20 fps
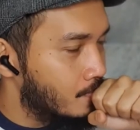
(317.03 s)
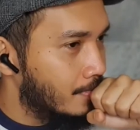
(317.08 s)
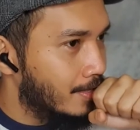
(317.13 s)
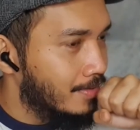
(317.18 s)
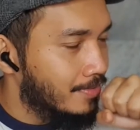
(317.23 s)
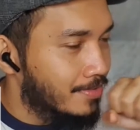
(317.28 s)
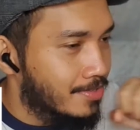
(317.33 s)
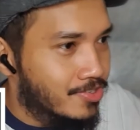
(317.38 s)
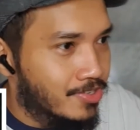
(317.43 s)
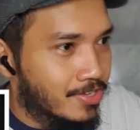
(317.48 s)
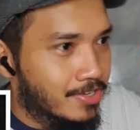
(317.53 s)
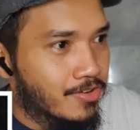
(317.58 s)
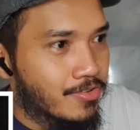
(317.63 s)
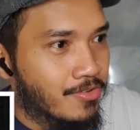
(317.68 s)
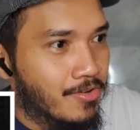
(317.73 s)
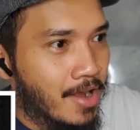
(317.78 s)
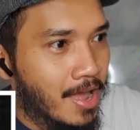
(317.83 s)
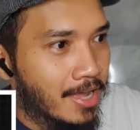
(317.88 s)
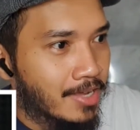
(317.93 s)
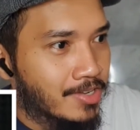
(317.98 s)
This
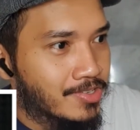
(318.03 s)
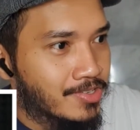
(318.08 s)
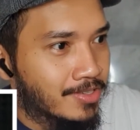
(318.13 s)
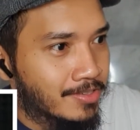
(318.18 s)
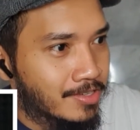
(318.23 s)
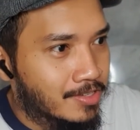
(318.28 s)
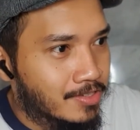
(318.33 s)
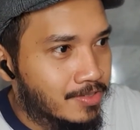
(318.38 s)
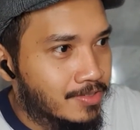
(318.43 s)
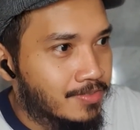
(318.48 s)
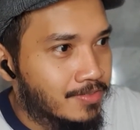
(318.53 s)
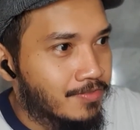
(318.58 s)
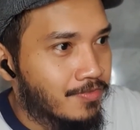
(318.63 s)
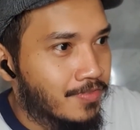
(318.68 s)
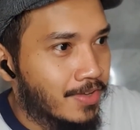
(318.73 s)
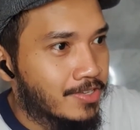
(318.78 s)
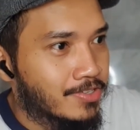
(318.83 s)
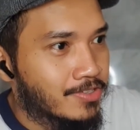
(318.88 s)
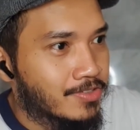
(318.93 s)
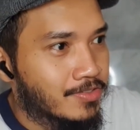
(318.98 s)
interaction, this
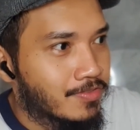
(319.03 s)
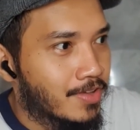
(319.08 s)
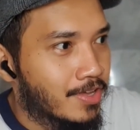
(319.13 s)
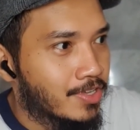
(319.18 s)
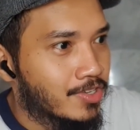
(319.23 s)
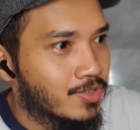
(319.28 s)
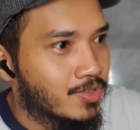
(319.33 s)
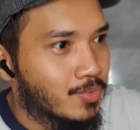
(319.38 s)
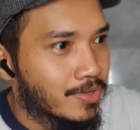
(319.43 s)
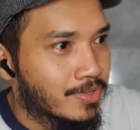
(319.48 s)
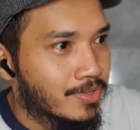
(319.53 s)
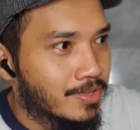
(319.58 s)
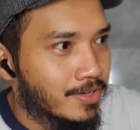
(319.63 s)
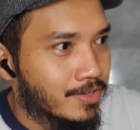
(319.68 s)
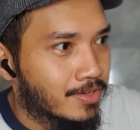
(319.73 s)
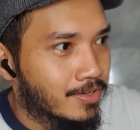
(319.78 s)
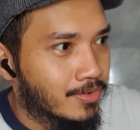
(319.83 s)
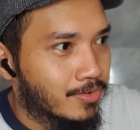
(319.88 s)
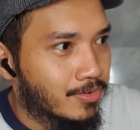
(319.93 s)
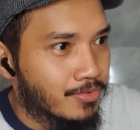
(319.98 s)
face-to-face with
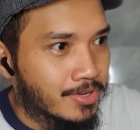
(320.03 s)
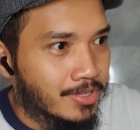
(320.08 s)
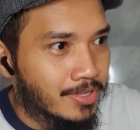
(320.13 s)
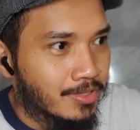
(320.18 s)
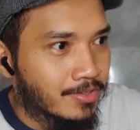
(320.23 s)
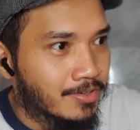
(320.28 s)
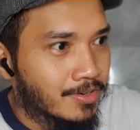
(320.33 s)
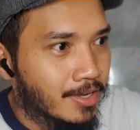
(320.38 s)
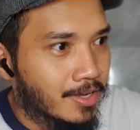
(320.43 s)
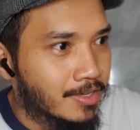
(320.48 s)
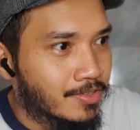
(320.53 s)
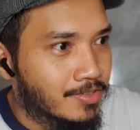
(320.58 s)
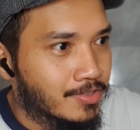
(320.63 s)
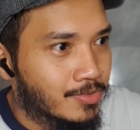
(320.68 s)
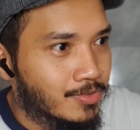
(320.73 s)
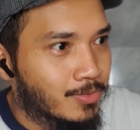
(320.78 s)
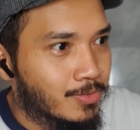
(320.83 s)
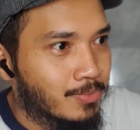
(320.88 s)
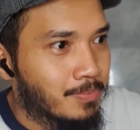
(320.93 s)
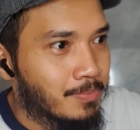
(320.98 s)
Riddler, I
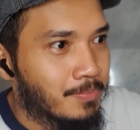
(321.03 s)
assume,